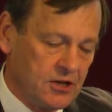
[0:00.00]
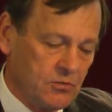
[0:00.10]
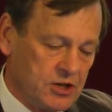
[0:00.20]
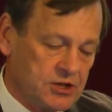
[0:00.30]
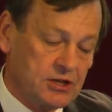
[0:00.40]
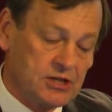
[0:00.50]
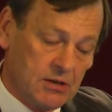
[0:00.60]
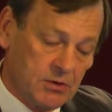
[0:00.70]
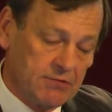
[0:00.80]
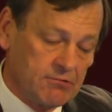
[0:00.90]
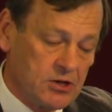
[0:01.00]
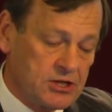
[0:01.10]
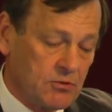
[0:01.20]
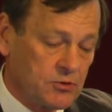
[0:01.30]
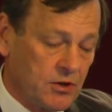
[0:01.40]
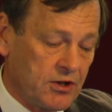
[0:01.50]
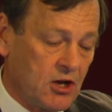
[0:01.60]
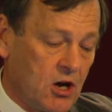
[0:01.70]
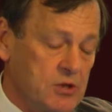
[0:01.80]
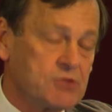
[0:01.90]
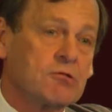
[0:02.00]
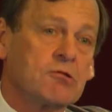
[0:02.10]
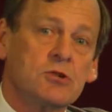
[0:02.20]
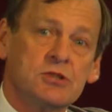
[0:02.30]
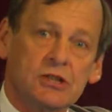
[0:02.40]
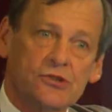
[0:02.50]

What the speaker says: which at the time when he wrote it was one of the Army's recruiting